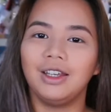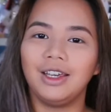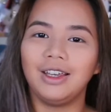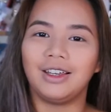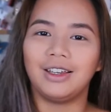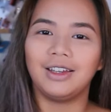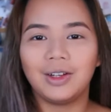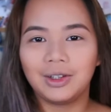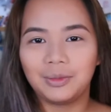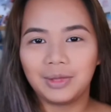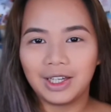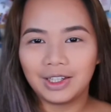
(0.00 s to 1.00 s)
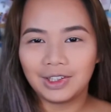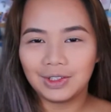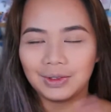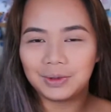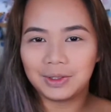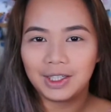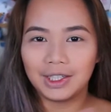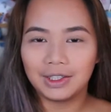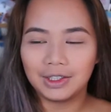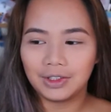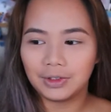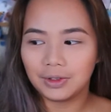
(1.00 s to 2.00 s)
Hey, welcome back to
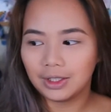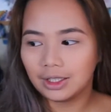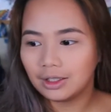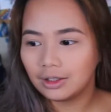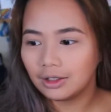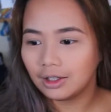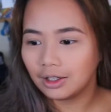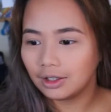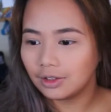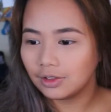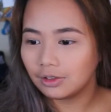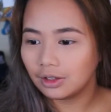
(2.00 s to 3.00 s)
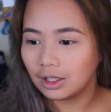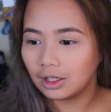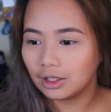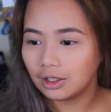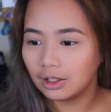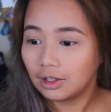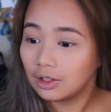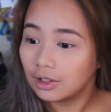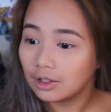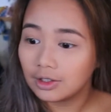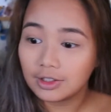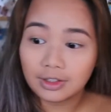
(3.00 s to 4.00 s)
KTOTD, and today
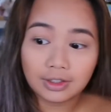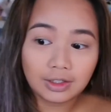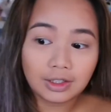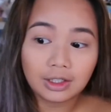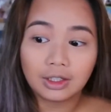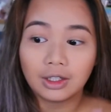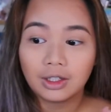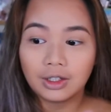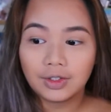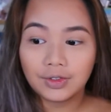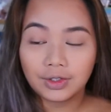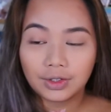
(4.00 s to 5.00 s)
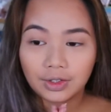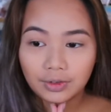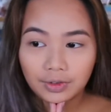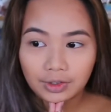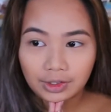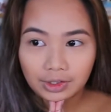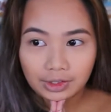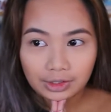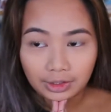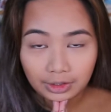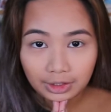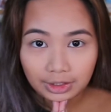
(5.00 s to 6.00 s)
is sort of
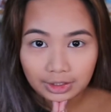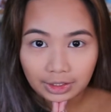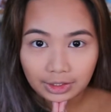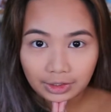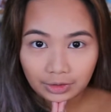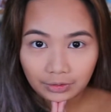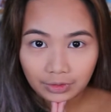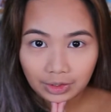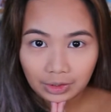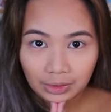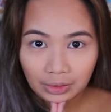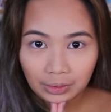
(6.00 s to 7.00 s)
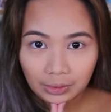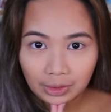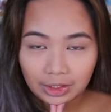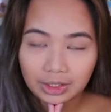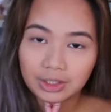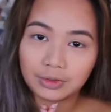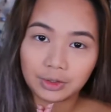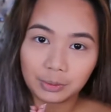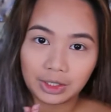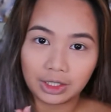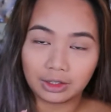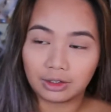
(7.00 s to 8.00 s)
an exciting video, at least for
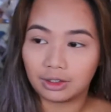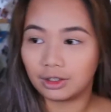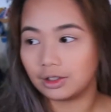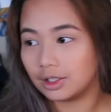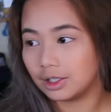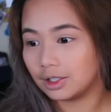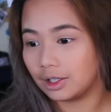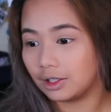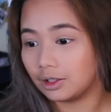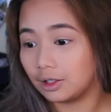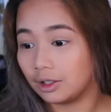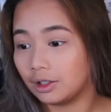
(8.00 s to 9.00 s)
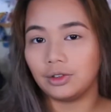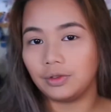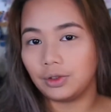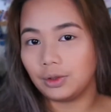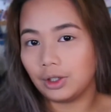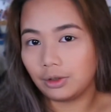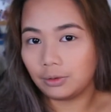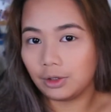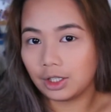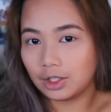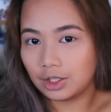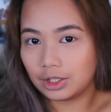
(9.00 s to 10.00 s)
me. I think it's exciting. If you have
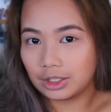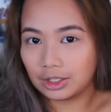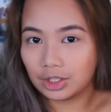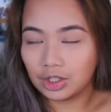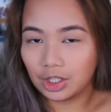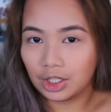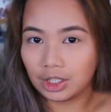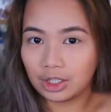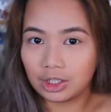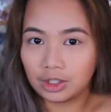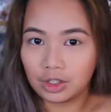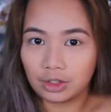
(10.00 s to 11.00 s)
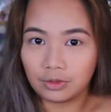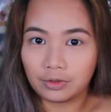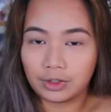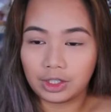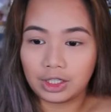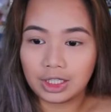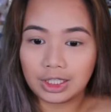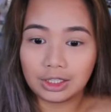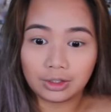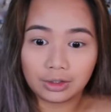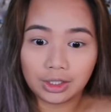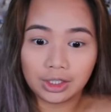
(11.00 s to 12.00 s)
watched the Shane and Jeffree
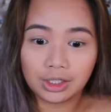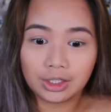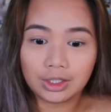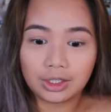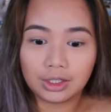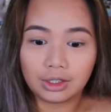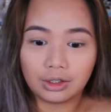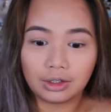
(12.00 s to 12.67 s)
series,